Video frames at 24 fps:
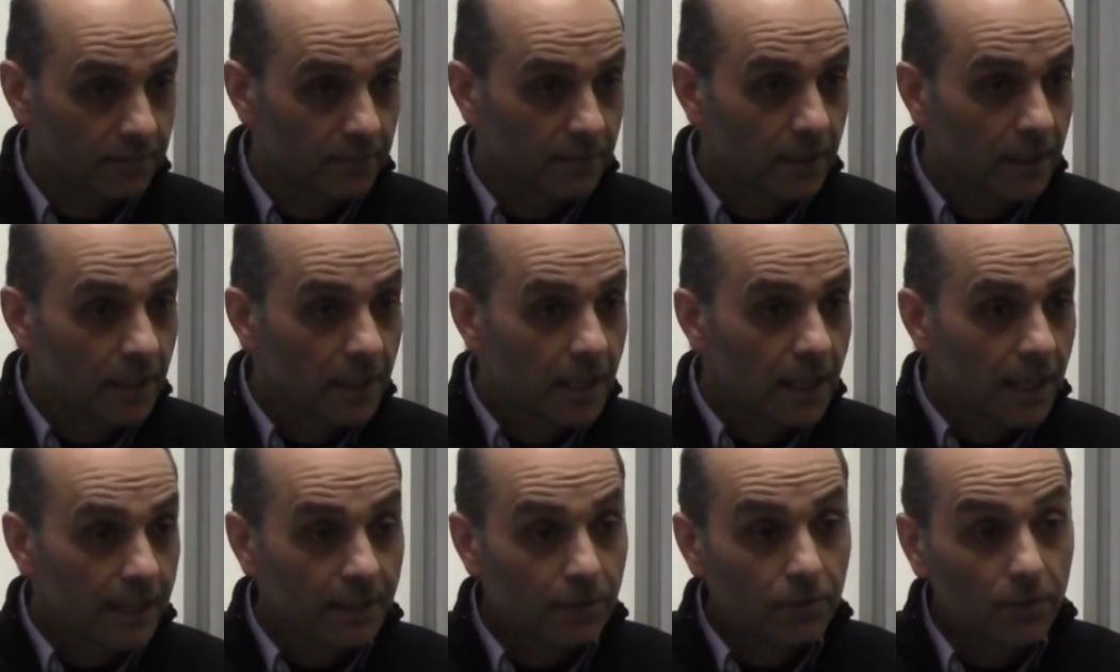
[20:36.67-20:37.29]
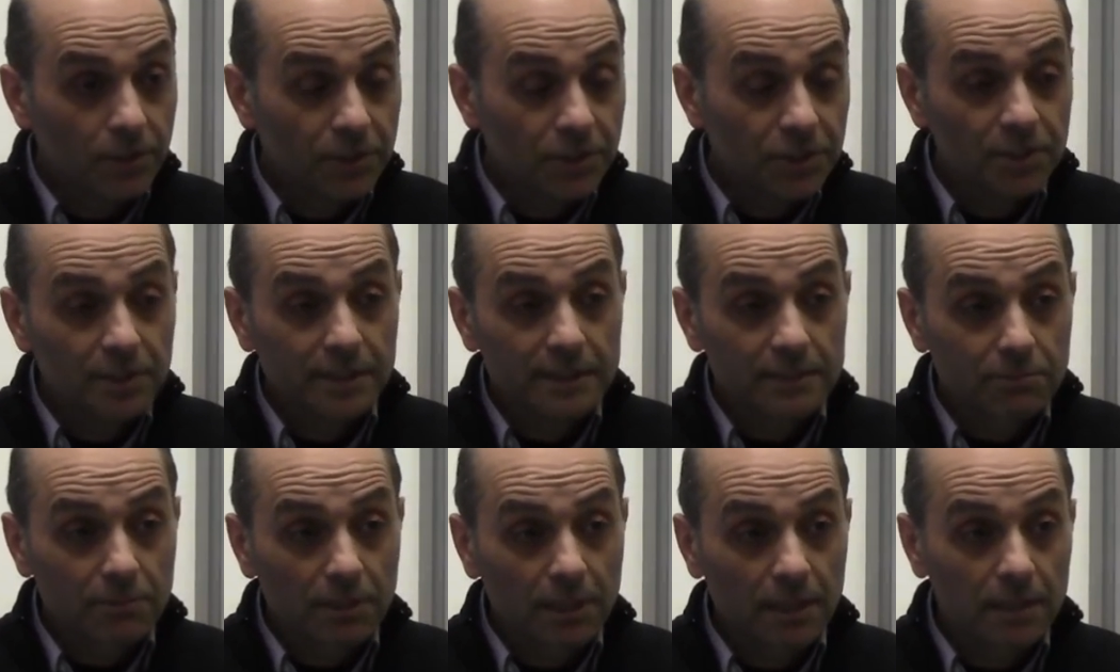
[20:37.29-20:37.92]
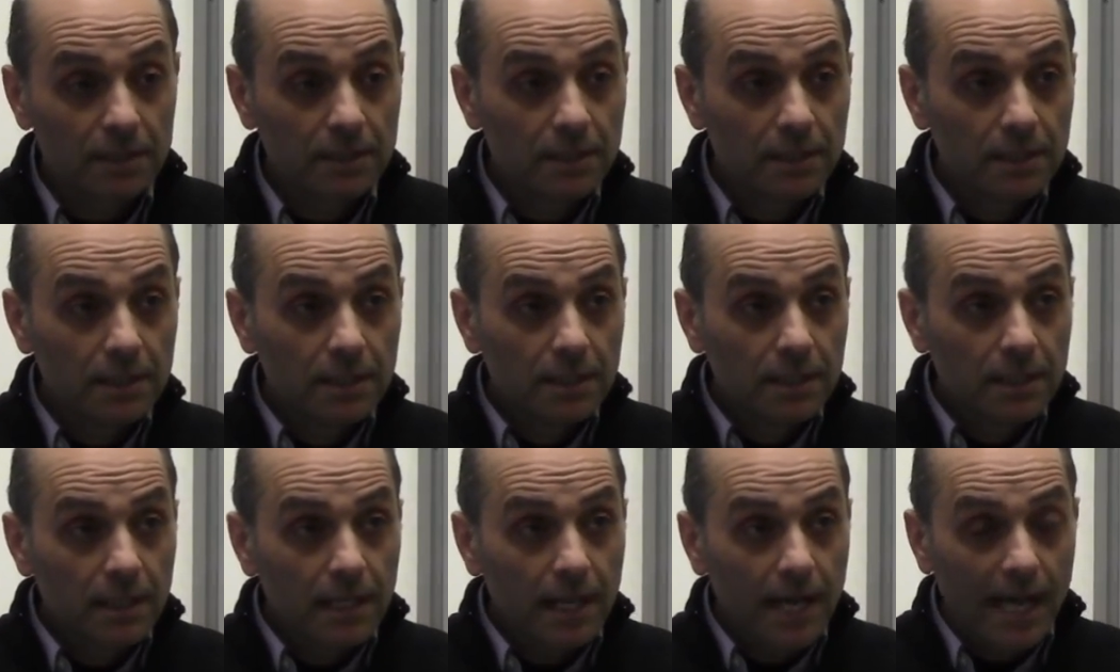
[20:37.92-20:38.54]
And the question is, well,
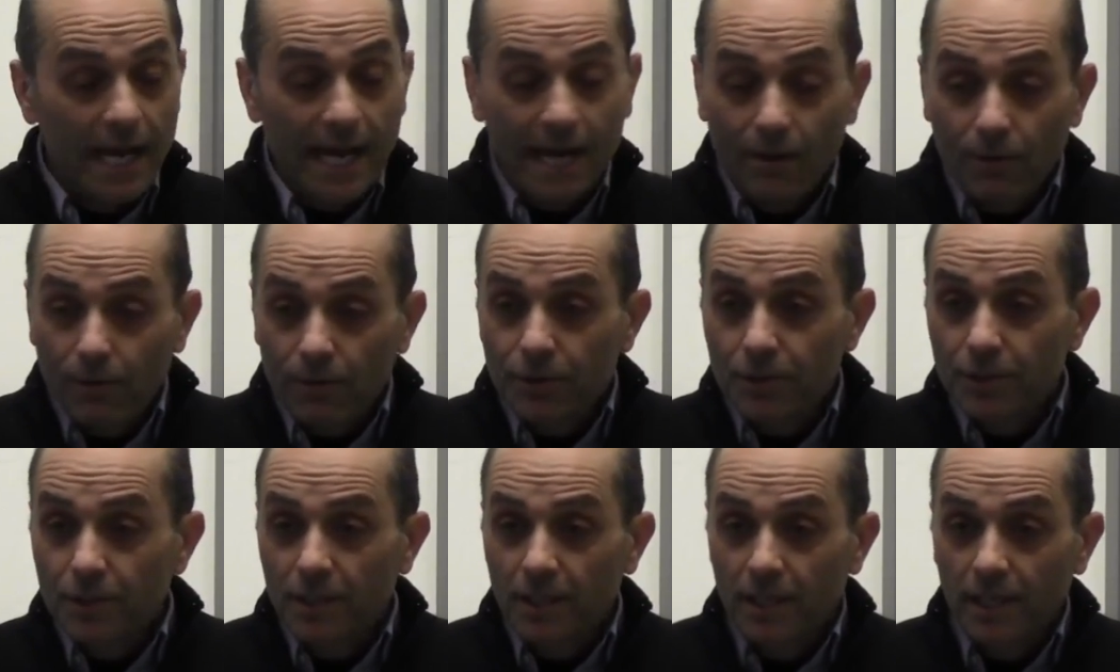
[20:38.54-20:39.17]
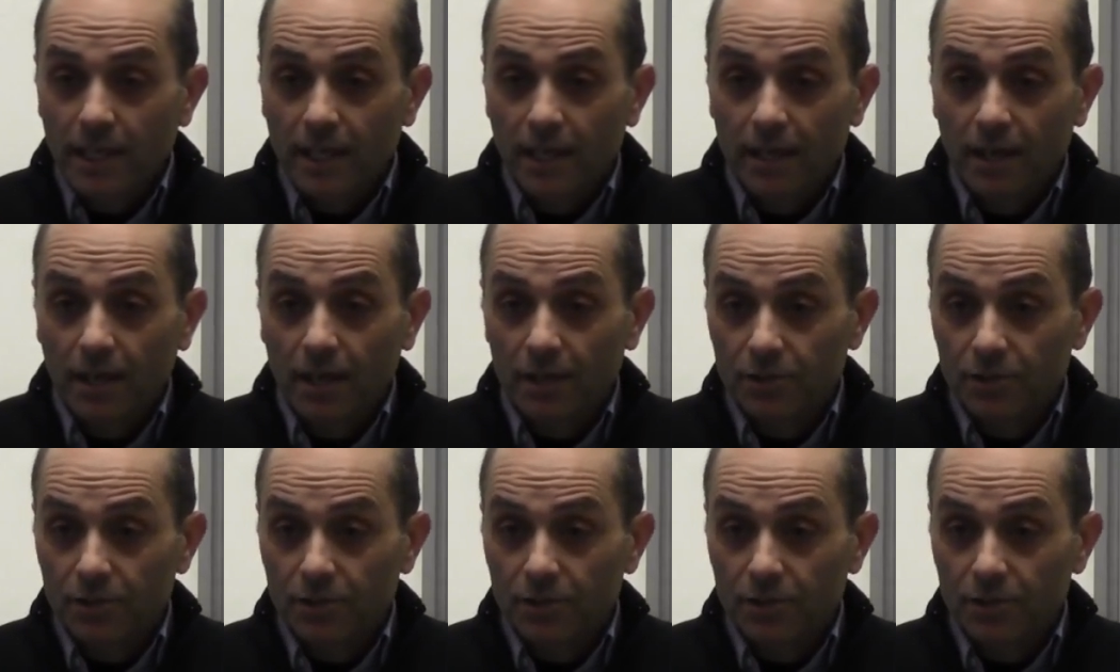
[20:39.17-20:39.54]
how are you going to